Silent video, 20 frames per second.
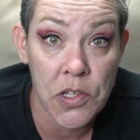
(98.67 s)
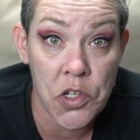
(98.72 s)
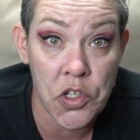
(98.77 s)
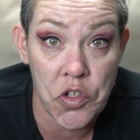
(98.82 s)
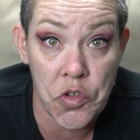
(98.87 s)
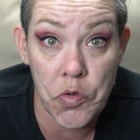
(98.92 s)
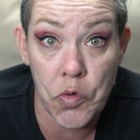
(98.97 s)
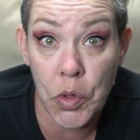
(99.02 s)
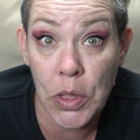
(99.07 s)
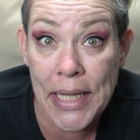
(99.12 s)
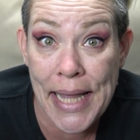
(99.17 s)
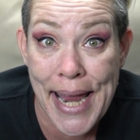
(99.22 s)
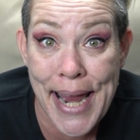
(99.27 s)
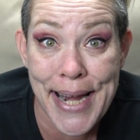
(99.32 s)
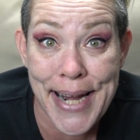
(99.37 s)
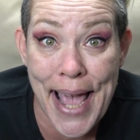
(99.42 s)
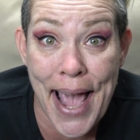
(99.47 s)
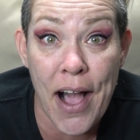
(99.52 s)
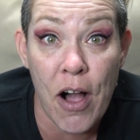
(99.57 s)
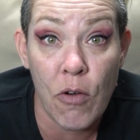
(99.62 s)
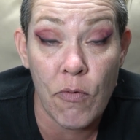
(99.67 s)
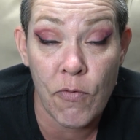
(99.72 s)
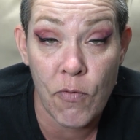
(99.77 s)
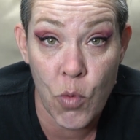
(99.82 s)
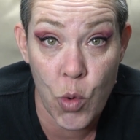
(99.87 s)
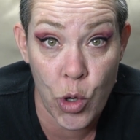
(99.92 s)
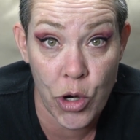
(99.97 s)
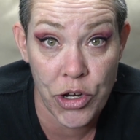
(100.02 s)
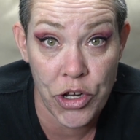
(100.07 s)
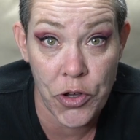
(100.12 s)
to do laid out
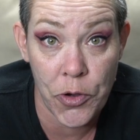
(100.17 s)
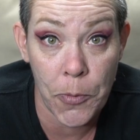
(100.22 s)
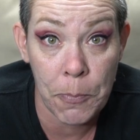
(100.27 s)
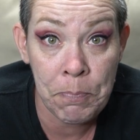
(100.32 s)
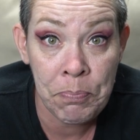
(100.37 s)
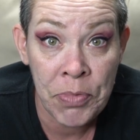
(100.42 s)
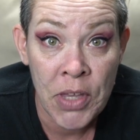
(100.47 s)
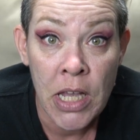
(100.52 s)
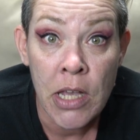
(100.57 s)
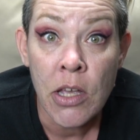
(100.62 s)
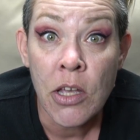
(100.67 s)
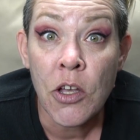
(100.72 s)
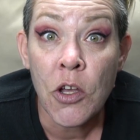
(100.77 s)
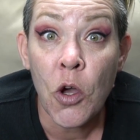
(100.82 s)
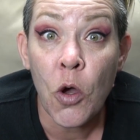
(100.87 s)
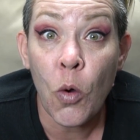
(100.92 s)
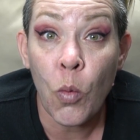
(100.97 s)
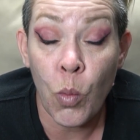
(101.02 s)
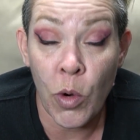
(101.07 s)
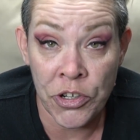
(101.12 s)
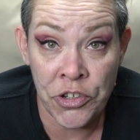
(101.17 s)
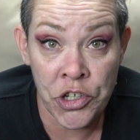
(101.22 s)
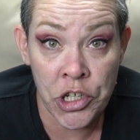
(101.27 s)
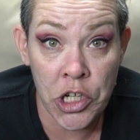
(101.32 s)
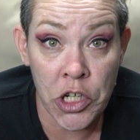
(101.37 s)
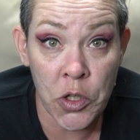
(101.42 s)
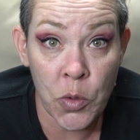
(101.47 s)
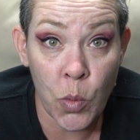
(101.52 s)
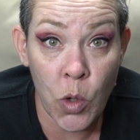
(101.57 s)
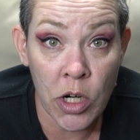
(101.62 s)
for you. What you're
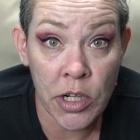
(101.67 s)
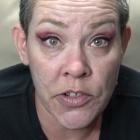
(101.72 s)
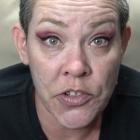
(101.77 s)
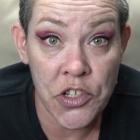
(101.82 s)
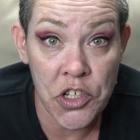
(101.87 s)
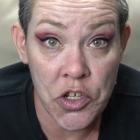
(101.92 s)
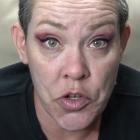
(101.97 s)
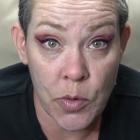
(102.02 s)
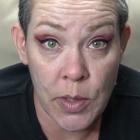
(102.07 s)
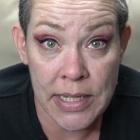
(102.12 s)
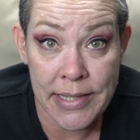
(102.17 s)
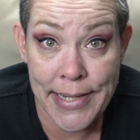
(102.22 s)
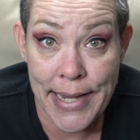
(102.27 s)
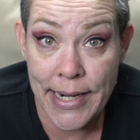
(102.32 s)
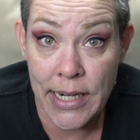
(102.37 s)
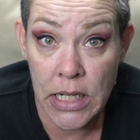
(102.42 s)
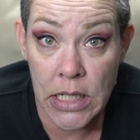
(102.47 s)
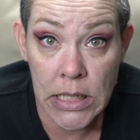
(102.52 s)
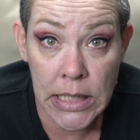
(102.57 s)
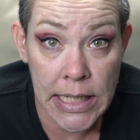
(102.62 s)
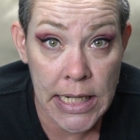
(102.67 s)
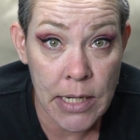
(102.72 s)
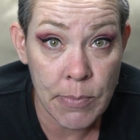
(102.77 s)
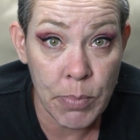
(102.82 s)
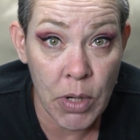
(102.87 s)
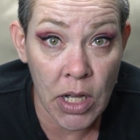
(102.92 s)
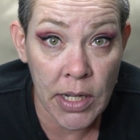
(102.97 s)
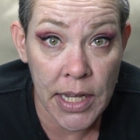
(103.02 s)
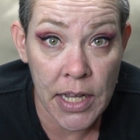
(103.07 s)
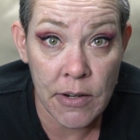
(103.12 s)
going to want to do is get a clean
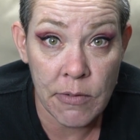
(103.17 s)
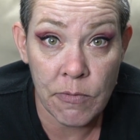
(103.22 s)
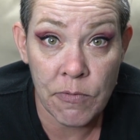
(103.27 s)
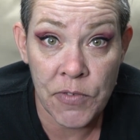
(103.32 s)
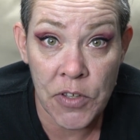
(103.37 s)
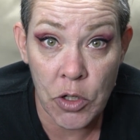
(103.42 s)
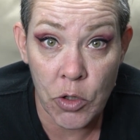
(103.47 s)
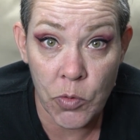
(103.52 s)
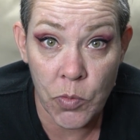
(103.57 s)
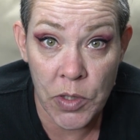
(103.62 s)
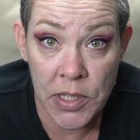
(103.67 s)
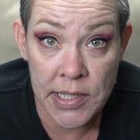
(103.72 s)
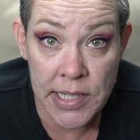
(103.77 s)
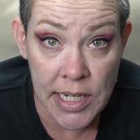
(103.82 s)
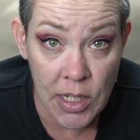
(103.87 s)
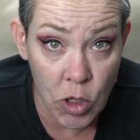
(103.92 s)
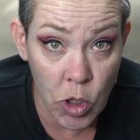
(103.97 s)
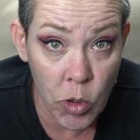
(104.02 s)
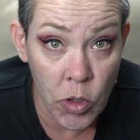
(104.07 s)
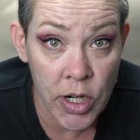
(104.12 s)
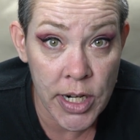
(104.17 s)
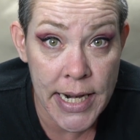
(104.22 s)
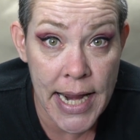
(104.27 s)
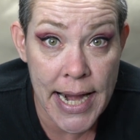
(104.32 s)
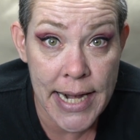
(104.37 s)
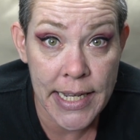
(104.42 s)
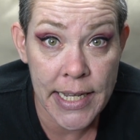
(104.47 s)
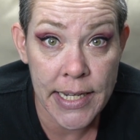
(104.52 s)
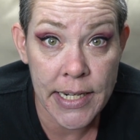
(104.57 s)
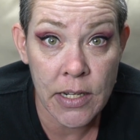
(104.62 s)
bucket filled with
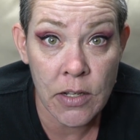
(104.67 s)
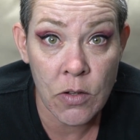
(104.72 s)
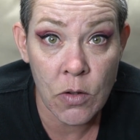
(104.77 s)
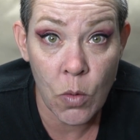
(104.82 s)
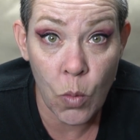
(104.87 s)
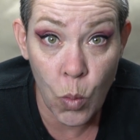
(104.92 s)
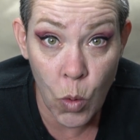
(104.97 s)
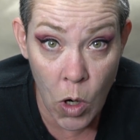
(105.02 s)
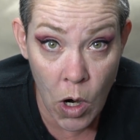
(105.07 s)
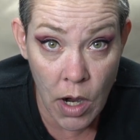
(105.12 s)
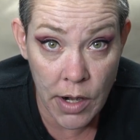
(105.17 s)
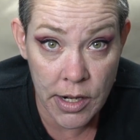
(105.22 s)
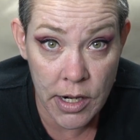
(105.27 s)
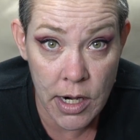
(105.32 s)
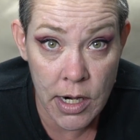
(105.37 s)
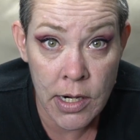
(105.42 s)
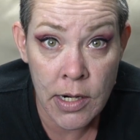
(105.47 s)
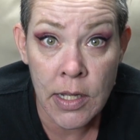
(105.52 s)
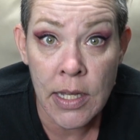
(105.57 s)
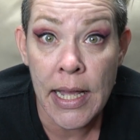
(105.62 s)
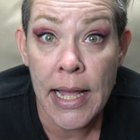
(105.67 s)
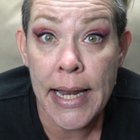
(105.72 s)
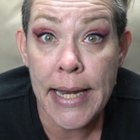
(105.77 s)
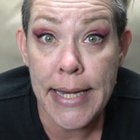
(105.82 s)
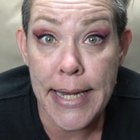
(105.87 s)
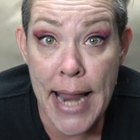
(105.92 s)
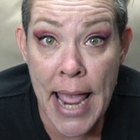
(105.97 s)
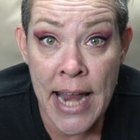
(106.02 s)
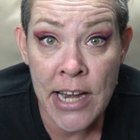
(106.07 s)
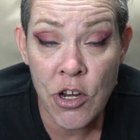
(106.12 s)
dechlorinated water,
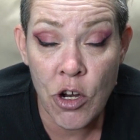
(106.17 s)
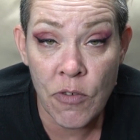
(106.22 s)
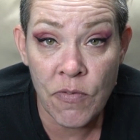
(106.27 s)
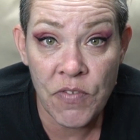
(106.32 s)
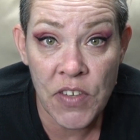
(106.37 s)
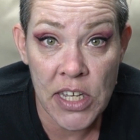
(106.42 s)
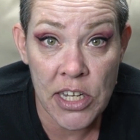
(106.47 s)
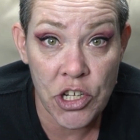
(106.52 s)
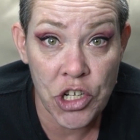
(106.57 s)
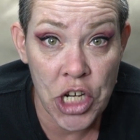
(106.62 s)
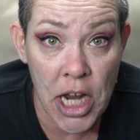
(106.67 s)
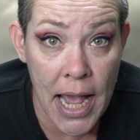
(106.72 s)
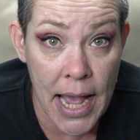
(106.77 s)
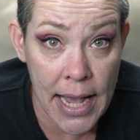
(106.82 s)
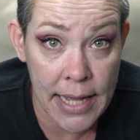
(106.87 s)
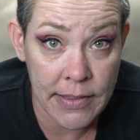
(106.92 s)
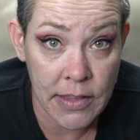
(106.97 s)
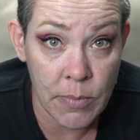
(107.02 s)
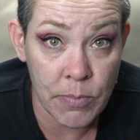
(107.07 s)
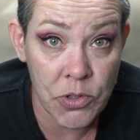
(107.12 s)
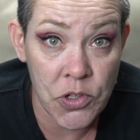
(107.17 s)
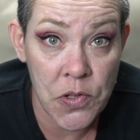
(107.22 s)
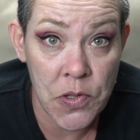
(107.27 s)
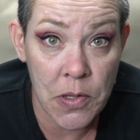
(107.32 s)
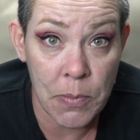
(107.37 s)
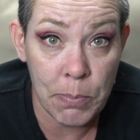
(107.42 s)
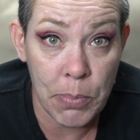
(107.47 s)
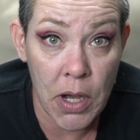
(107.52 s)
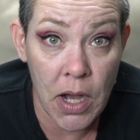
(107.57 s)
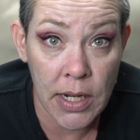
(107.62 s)
net your fish, add them to
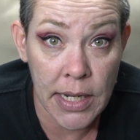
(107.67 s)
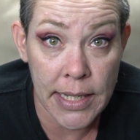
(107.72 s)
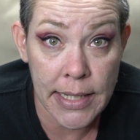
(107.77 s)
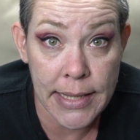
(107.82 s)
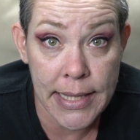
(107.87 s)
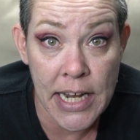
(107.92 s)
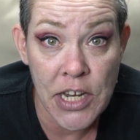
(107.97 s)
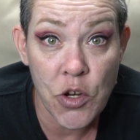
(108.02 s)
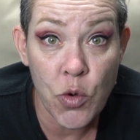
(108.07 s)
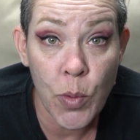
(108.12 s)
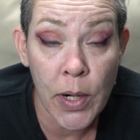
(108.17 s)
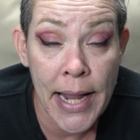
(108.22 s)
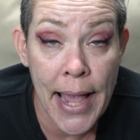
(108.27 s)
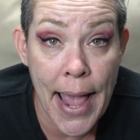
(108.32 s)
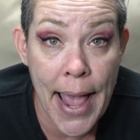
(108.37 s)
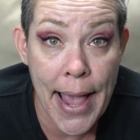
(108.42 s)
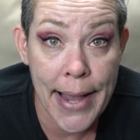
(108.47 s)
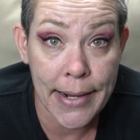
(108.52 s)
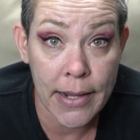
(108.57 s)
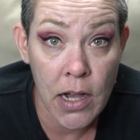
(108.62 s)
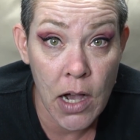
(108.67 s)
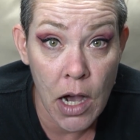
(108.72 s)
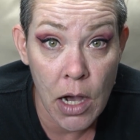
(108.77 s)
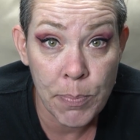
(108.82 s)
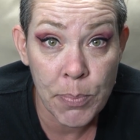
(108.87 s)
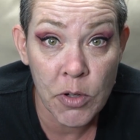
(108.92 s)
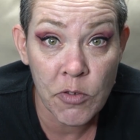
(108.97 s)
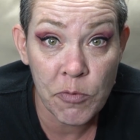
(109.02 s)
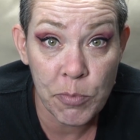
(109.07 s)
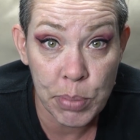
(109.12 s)
the bucket. Then you want to add a
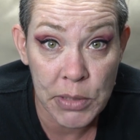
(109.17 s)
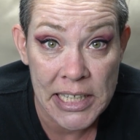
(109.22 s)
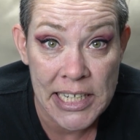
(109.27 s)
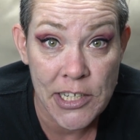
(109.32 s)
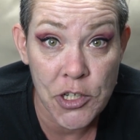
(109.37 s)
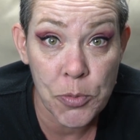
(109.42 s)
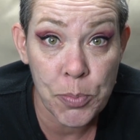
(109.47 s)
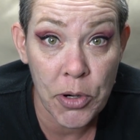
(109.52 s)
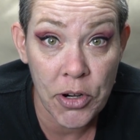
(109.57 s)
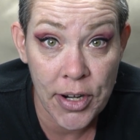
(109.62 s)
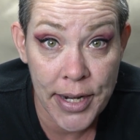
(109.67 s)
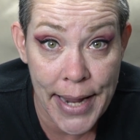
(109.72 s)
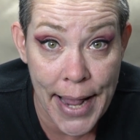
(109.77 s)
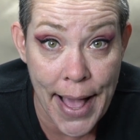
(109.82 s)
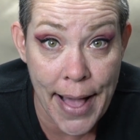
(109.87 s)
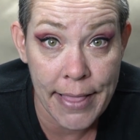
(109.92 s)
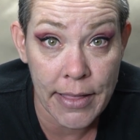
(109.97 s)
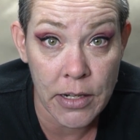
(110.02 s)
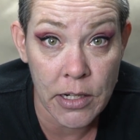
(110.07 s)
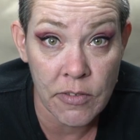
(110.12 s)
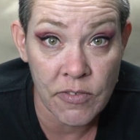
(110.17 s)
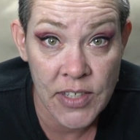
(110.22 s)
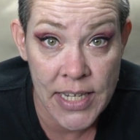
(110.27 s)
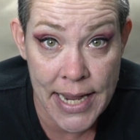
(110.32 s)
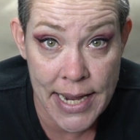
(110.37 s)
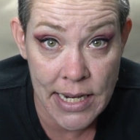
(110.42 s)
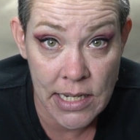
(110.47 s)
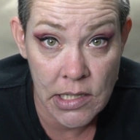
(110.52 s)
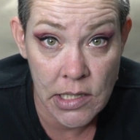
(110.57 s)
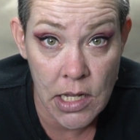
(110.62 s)
cup of bleach per gallon of
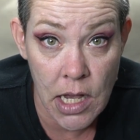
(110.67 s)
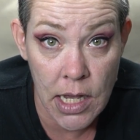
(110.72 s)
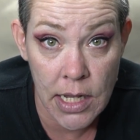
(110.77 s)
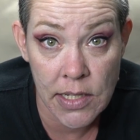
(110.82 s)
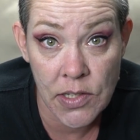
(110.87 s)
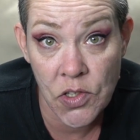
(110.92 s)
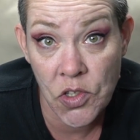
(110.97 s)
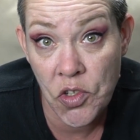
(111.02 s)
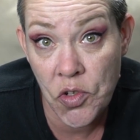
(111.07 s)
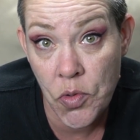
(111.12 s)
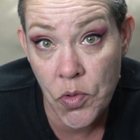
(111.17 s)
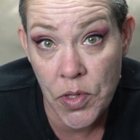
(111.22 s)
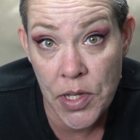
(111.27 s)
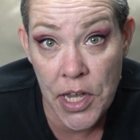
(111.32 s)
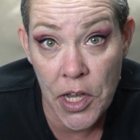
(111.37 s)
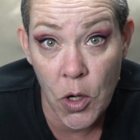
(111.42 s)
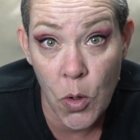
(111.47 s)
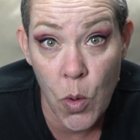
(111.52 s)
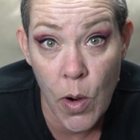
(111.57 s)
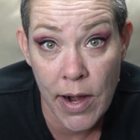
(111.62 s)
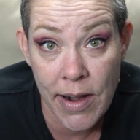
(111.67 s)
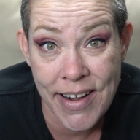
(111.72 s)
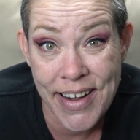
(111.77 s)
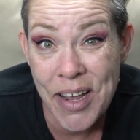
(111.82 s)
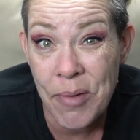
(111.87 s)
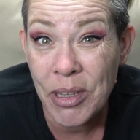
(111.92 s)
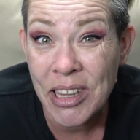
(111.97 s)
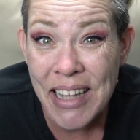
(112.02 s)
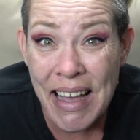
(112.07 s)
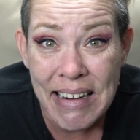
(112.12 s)
tank size to the
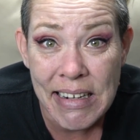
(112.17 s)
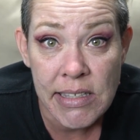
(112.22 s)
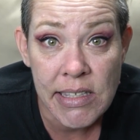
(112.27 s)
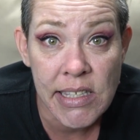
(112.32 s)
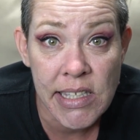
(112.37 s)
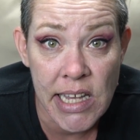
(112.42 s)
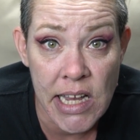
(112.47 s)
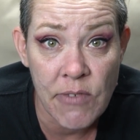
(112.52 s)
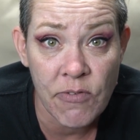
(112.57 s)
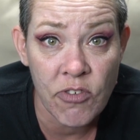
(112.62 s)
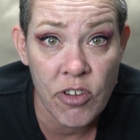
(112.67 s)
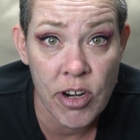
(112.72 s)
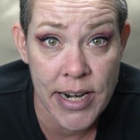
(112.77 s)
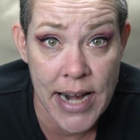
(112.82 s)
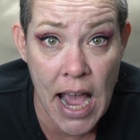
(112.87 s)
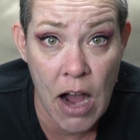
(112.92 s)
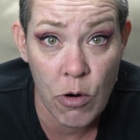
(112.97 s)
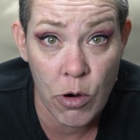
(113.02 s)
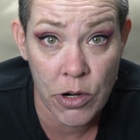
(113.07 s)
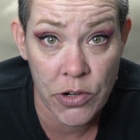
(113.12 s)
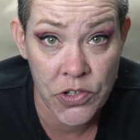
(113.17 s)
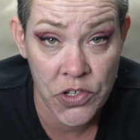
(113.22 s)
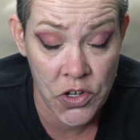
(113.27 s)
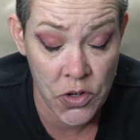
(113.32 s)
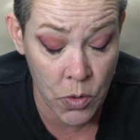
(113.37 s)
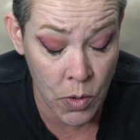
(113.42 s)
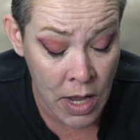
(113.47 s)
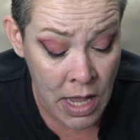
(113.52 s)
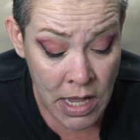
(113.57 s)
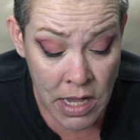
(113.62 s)
aquarium and let it sit for an hour or two.